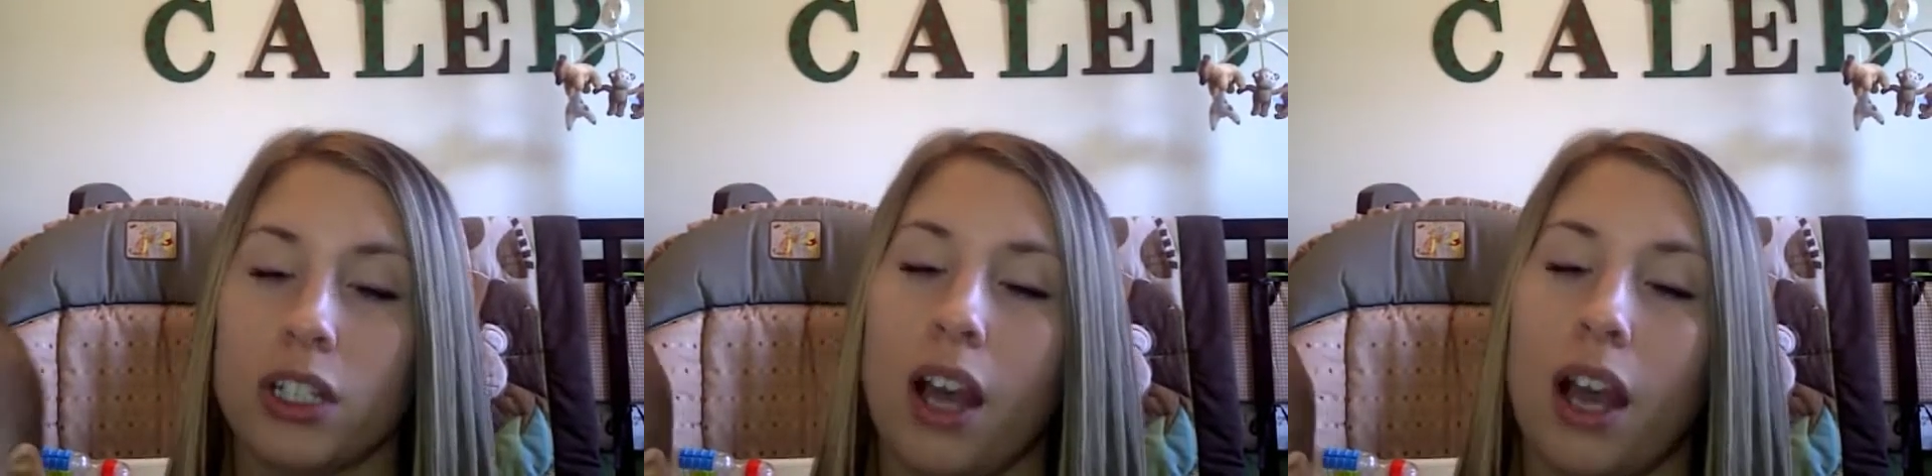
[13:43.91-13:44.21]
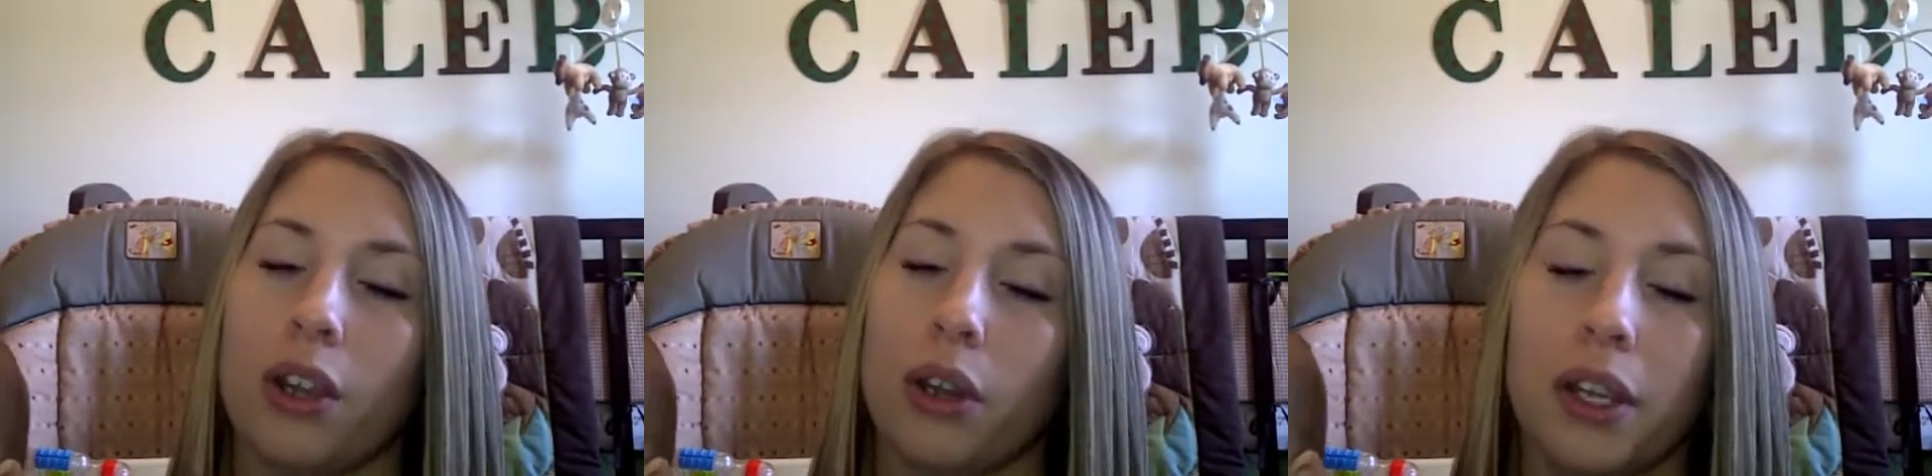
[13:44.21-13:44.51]
She's
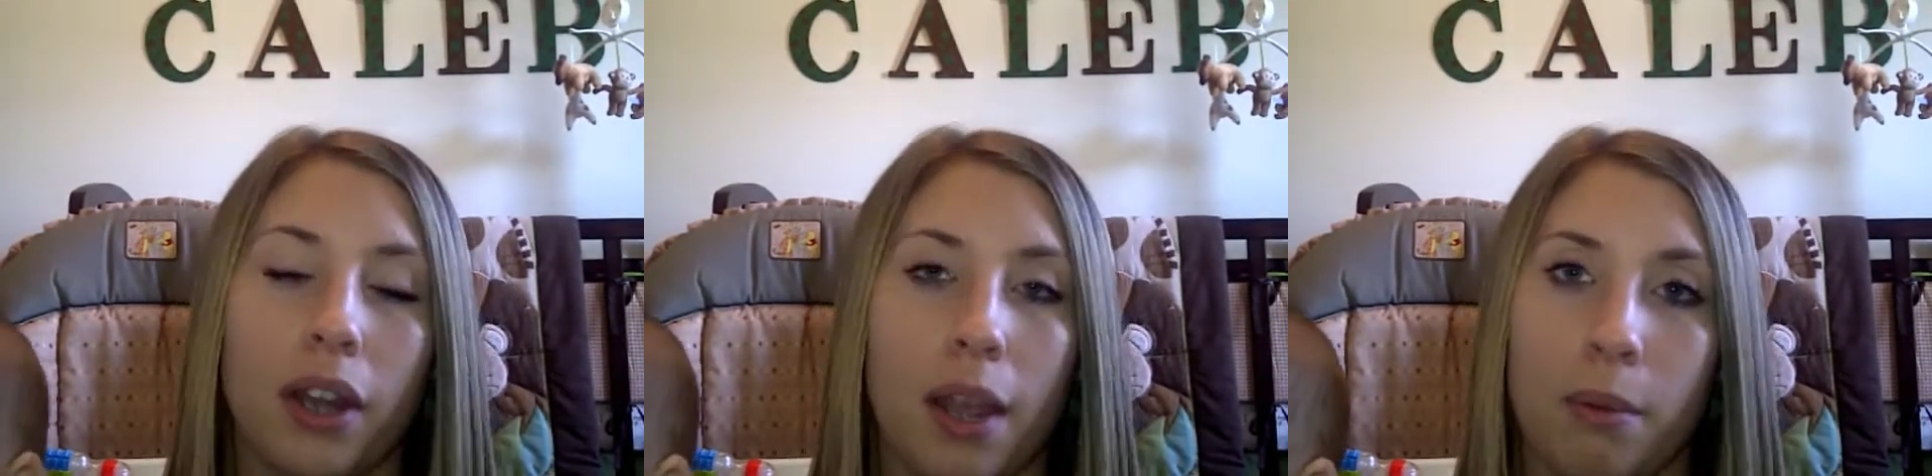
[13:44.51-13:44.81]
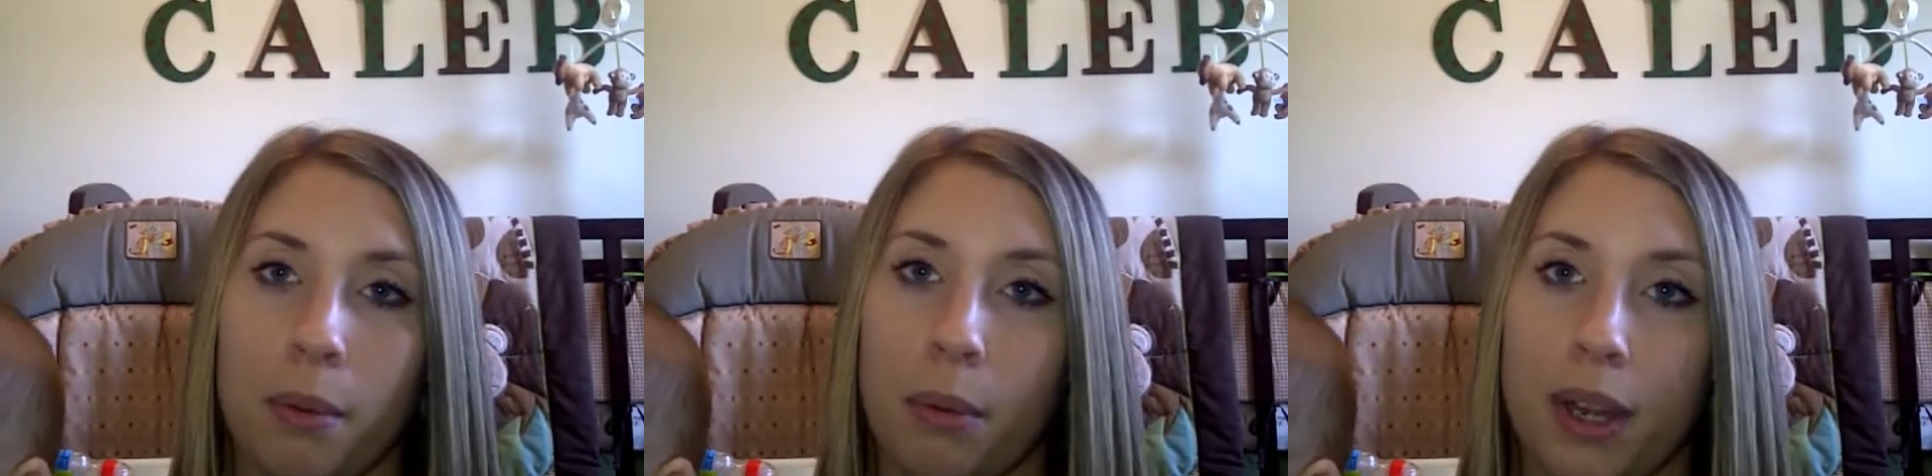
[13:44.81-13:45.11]
got great
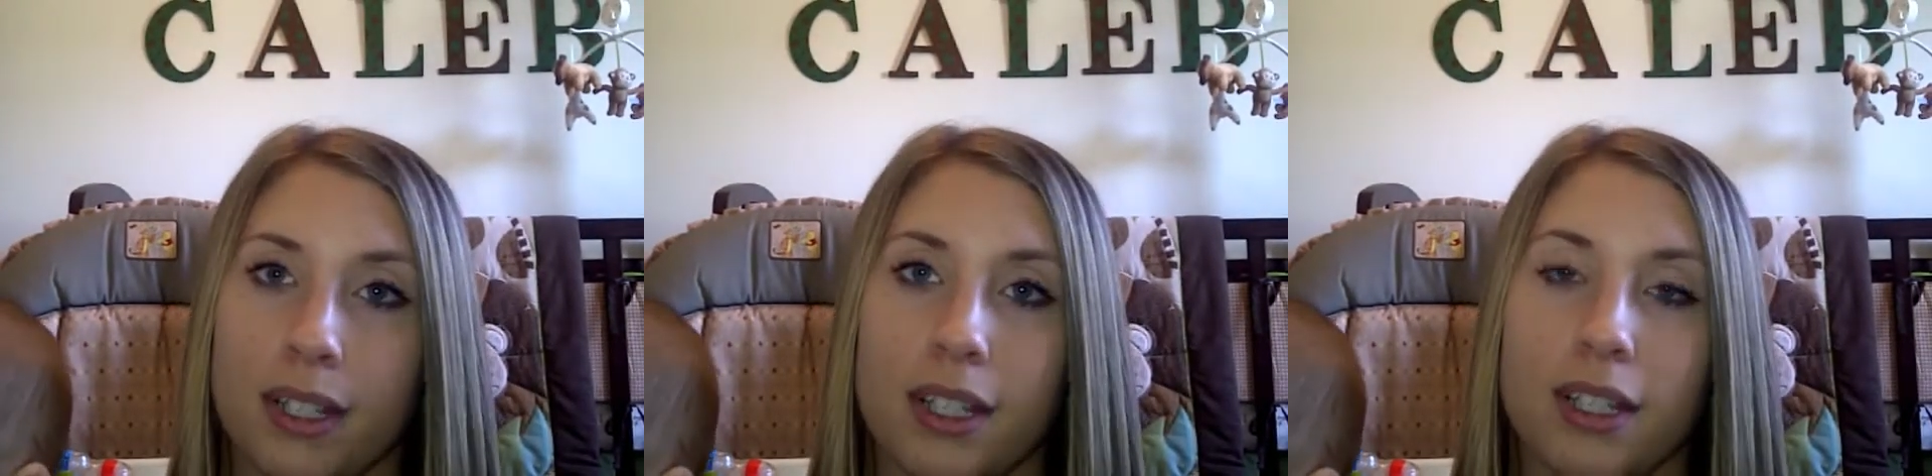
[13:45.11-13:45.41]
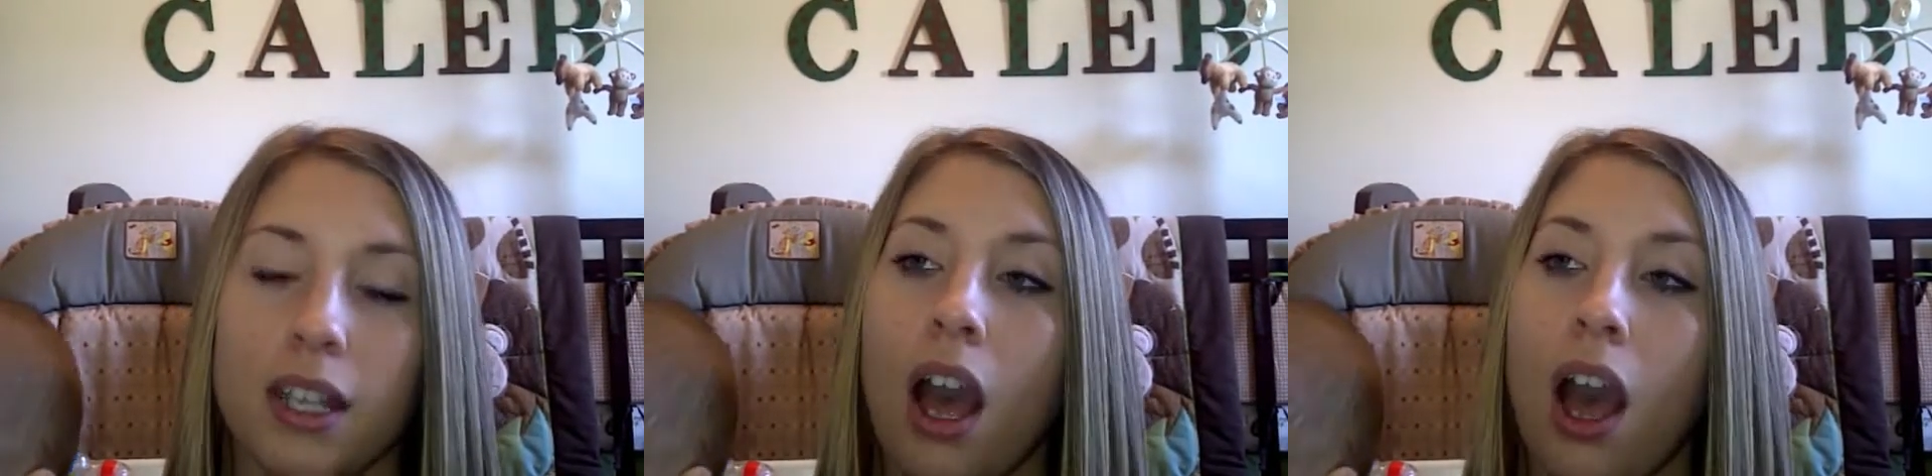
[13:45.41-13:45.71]
camera presence.